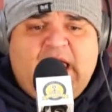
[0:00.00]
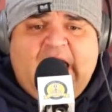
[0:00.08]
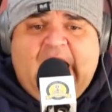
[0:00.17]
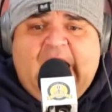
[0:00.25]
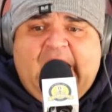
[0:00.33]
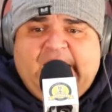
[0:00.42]

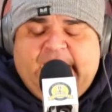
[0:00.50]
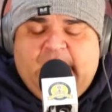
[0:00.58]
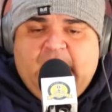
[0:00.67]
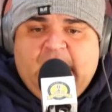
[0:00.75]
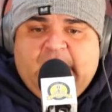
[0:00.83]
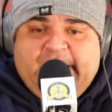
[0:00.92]
And
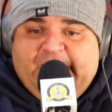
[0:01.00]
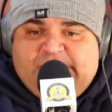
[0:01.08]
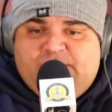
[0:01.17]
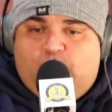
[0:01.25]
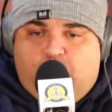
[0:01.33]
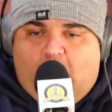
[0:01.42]

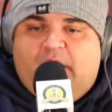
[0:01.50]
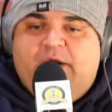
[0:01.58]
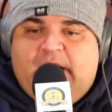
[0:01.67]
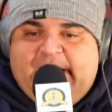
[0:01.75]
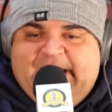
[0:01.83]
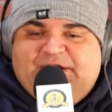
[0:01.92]
each
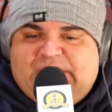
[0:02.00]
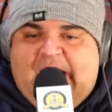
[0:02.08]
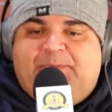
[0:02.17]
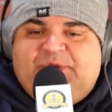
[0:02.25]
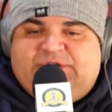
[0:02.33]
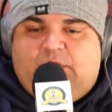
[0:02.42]

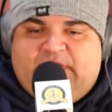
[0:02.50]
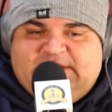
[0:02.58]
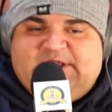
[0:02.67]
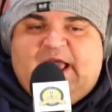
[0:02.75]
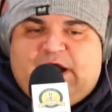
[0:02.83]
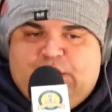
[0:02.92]
episode
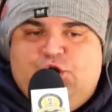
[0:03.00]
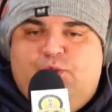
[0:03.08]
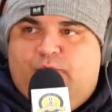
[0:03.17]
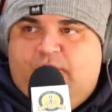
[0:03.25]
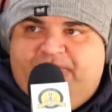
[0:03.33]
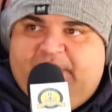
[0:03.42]
is like a new
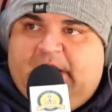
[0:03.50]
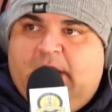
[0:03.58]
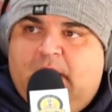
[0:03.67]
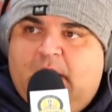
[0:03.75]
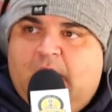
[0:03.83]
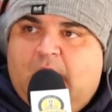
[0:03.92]
movie.
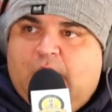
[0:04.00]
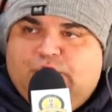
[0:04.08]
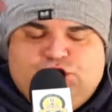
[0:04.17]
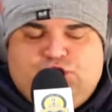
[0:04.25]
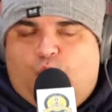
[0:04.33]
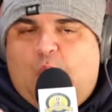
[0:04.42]

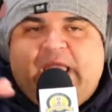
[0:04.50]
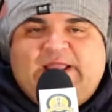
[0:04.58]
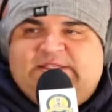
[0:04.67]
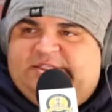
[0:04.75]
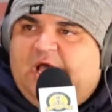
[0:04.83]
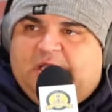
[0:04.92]
Just the way
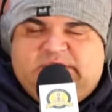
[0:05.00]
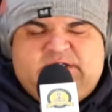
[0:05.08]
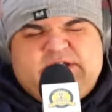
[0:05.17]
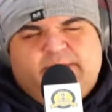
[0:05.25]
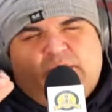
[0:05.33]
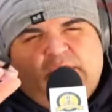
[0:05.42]
it's done.
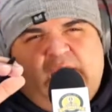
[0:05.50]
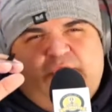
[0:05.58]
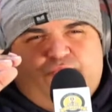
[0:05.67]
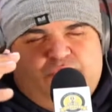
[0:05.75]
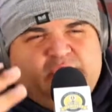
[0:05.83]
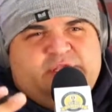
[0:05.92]
Some are like
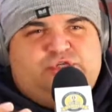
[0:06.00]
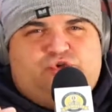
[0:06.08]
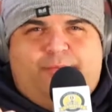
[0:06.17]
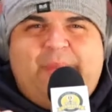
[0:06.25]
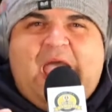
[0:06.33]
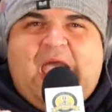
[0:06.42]
really
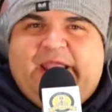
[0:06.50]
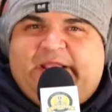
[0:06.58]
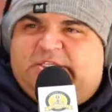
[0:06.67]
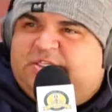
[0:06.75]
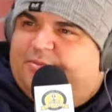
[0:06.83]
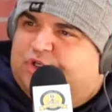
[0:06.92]

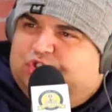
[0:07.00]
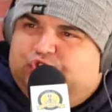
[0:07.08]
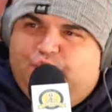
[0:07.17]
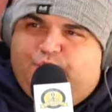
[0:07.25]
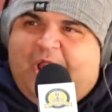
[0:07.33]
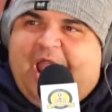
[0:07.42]
dramatic. Some are
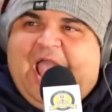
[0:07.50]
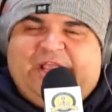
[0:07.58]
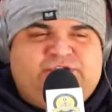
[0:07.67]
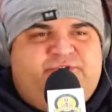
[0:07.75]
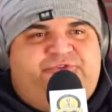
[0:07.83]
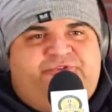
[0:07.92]
super
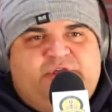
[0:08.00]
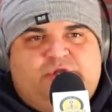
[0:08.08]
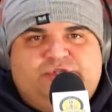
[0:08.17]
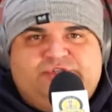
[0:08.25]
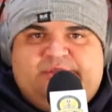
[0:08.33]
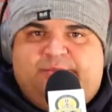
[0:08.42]
action
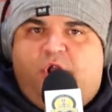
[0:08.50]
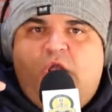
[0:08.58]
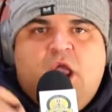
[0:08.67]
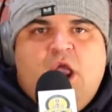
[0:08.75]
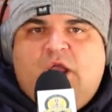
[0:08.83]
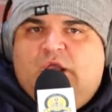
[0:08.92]
filled.
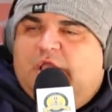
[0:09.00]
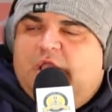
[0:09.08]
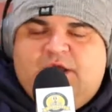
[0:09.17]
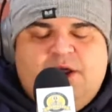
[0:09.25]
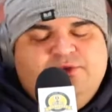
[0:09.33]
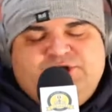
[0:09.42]

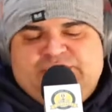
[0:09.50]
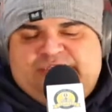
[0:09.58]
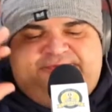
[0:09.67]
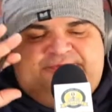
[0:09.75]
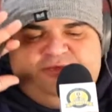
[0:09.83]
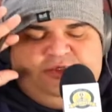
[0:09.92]
It was
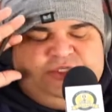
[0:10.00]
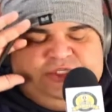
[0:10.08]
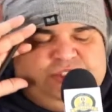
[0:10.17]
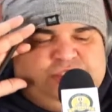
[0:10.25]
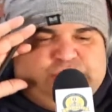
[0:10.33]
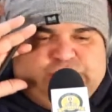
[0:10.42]

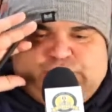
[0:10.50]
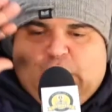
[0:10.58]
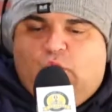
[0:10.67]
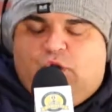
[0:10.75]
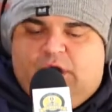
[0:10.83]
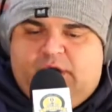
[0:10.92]
just
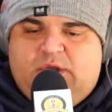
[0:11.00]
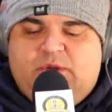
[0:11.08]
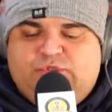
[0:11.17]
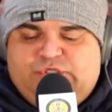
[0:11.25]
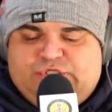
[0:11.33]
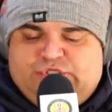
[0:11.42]
so good.
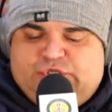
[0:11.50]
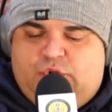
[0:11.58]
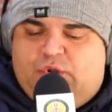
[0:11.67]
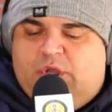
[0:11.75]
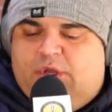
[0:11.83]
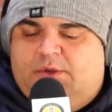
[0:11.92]
It was
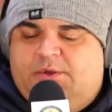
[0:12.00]
so good.